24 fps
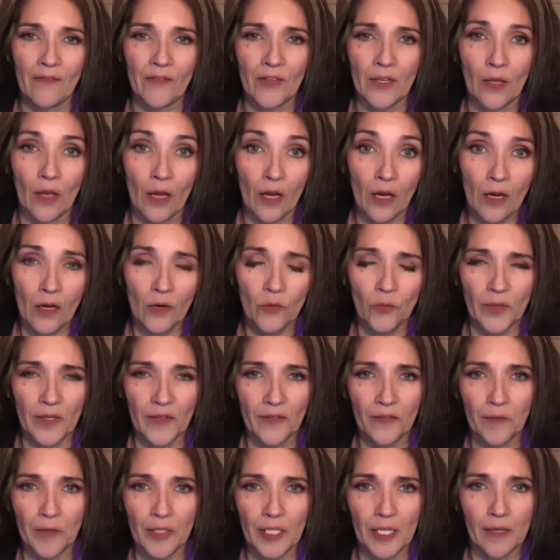an
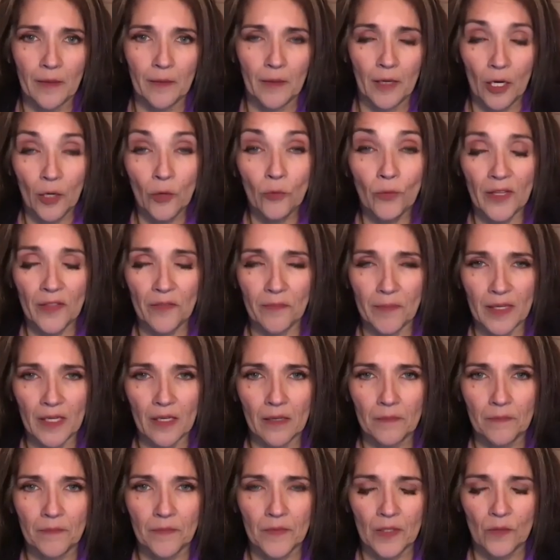arrhythmia, arrhythmia,
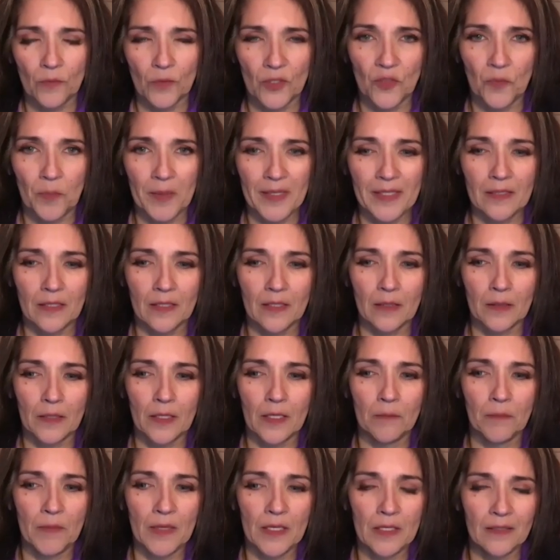which basically
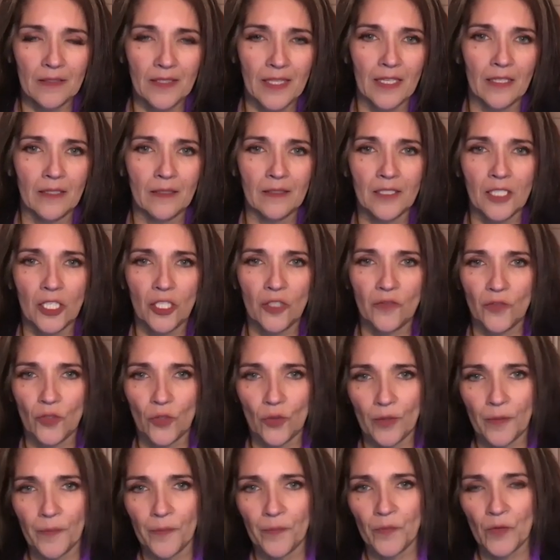means that instead of
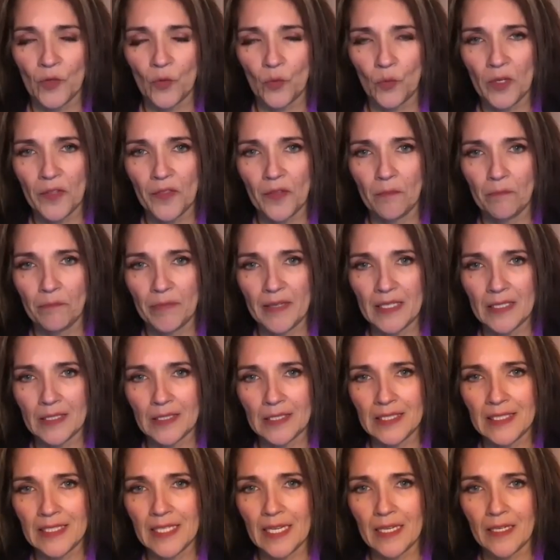your rhythm being
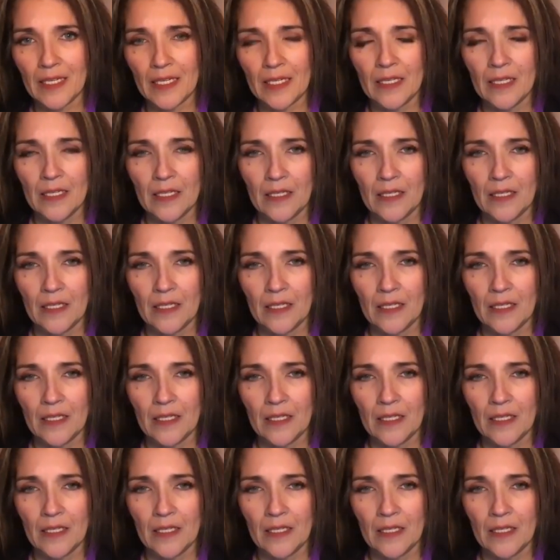steady,